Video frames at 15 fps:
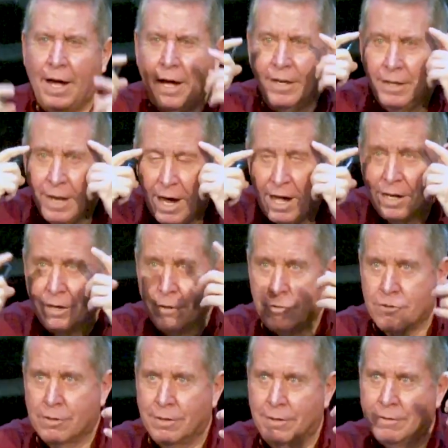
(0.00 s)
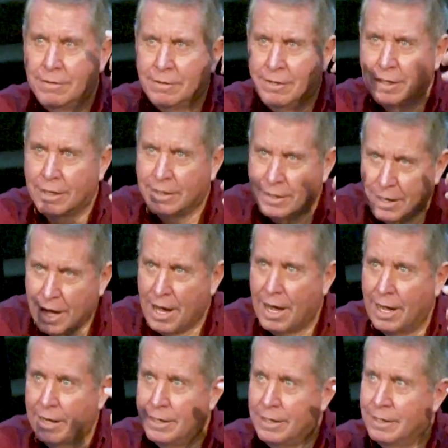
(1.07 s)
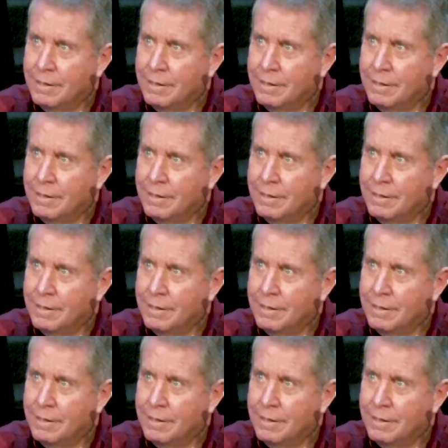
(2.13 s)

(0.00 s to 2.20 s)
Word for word: a knowledge that God,